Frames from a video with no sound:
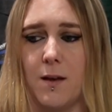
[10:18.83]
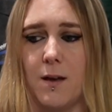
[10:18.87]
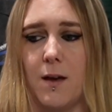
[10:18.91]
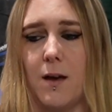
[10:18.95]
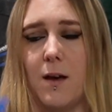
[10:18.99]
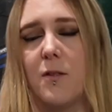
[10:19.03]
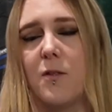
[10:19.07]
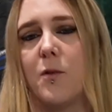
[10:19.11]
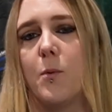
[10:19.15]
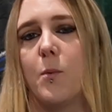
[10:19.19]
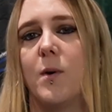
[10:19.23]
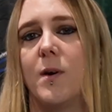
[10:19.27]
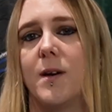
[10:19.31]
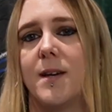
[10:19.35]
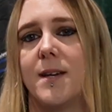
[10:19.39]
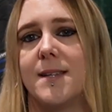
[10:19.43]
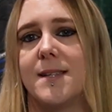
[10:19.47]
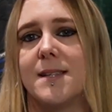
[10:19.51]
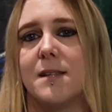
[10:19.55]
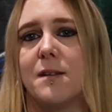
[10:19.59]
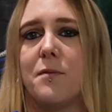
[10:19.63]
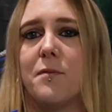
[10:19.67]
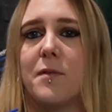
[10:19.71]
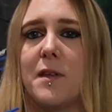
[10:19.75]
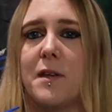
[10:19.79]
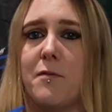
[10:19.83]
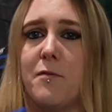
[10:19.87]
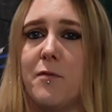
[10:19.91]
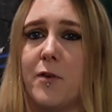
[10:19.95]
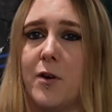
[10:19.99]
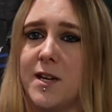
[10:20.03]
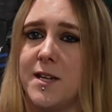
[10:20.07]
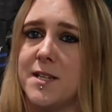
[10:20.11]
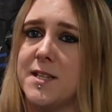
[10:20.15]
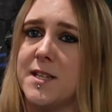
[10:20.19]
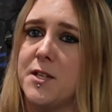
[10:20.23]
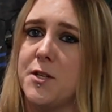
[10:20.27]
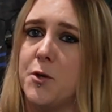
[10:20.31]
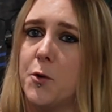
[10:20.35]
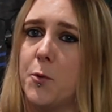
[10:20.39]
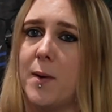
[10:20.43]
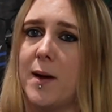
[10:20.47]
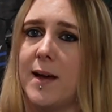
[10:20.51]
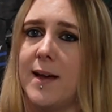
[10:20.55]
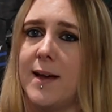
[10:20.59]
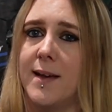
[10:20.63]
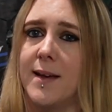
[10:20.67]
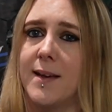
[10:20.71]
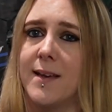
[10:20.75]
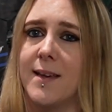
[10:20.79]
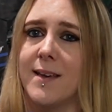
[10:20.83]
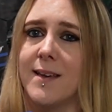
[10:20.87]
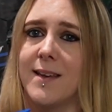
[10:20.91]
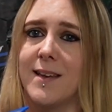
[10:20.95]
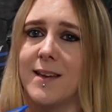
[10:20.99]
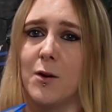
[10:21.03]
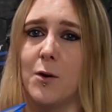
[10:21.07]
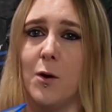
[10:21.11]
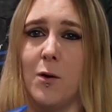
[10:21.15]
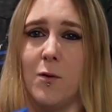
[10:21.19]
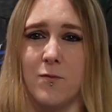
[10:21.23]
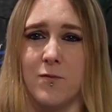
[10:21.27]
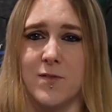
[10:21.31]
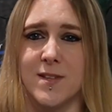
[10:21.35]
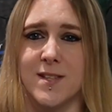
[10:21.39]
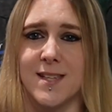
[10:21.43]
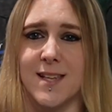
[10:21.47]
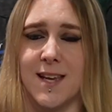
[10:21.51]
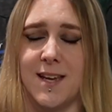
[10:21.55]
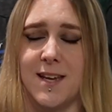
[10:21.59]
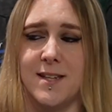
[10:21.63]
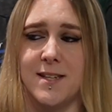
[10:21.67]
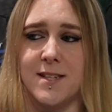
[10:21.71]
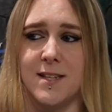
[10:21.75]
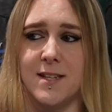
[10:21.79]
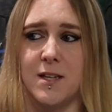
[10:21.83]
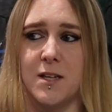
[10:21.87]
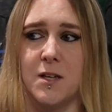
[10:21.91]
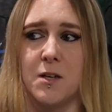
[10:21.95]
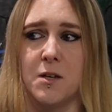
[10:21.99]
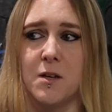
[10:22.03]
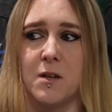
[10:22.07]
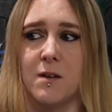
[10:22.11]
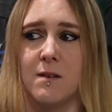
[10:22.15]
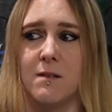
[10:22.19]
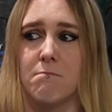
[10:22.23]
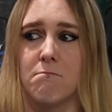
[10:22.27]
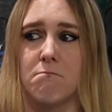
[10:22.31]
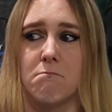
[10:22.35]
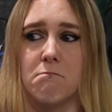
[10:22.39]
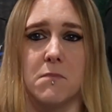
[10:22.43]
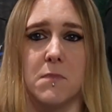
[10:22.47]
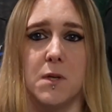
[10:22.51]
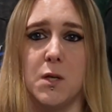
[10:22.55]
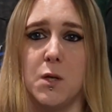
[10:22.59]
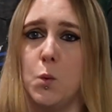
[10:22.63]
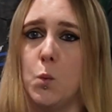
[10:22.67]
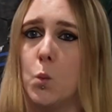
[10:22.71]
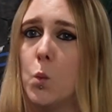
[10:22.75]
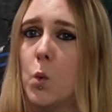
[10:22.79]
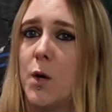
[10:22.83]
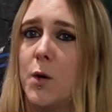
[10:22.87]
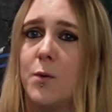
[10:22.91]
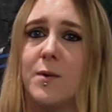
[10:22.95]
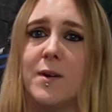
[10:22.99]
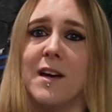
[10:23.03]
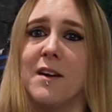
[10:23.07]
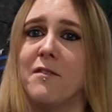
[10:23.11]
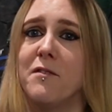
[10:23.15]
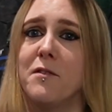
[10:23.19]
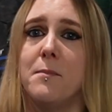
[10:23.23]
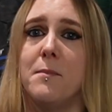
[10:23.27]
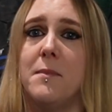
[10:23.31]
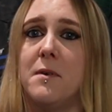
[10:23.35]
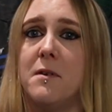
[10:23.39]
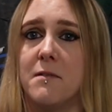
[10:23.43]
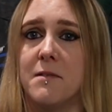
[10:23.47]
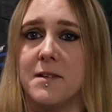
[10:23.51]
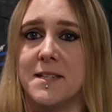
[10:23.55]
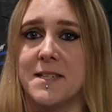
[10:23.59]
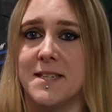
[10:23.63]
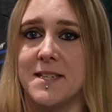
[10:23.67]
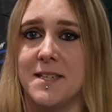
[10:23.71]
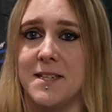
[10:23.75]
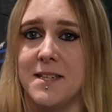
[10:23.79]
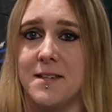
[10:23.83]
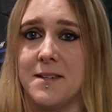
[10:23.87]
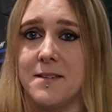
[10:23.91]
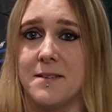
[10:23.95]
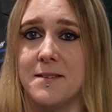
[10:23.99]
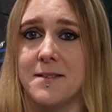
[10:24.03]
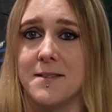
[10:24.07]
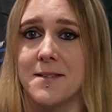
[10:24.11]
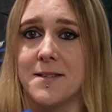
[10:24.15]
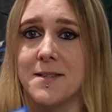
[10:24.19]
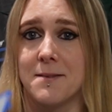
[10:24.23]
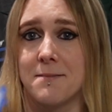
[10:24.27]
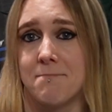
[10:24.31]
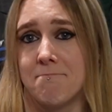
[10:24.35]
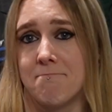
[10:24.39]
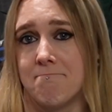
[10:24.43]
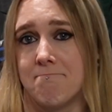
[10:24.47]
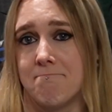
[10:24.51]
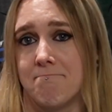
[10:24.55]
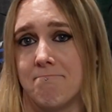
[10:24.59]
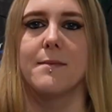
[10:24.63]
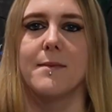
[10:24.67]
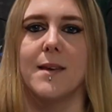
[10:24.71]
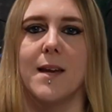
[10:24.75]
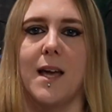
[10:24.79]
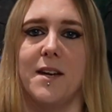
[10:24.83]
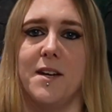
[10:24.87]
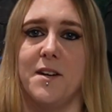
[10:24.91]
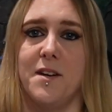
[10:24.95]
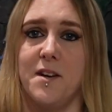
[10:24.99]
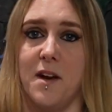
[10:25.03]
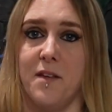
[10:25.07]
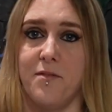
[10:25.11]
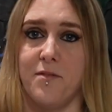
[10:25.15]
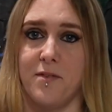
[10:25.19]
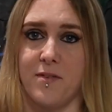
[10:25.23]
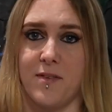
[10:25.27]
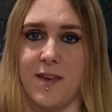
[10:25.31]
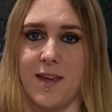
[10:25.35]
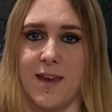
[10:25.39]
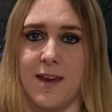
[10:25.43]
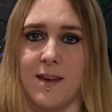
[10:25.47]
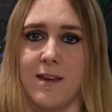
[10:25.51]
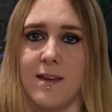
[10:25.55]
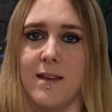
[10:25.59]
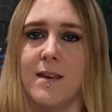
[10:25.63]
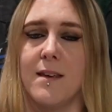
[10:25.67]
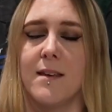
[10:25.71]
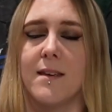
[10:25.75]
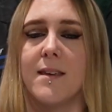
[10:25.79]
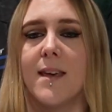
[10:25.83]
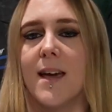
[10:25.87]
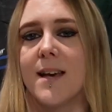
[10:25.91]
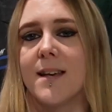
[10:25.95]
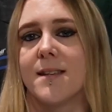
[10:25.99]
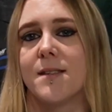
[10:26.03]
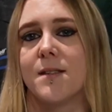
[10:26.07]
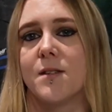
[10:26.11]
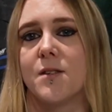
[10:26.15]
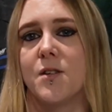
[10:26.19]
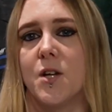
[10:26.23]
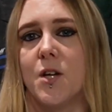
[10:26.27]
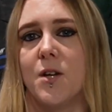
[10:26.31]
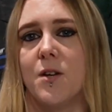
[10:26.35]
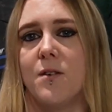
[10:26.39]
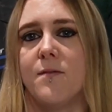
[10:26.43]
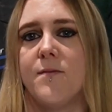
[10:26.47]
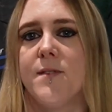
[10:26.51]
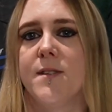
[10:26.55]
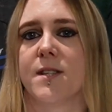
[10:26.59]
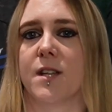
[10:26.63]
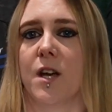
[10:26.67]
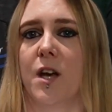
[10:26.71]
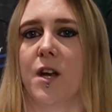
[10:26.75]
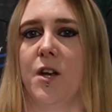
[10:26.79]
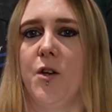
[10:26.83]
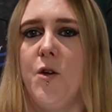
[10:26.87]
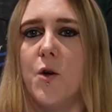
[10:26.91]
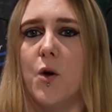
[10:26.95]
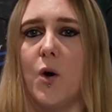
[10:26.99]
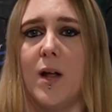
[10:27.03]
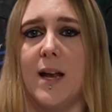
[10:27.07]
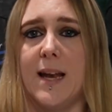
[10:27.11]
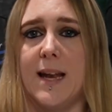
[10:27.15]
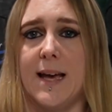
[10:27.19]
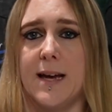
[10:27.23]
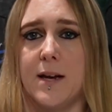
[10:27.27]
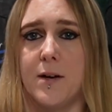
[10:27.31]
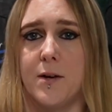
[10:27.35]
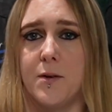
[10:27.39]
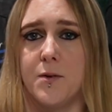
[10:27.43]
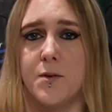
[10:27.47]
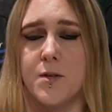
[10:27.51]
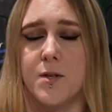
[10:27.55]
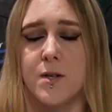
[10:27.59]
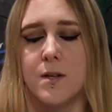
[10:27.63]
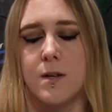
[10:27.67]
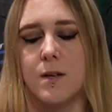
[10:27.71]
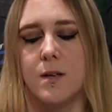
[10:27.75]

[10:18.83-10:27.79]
Otherwise, if they find it in your bag and confiscate it, you won't have a mirror to use. And another thing, gas stoves are not allowed.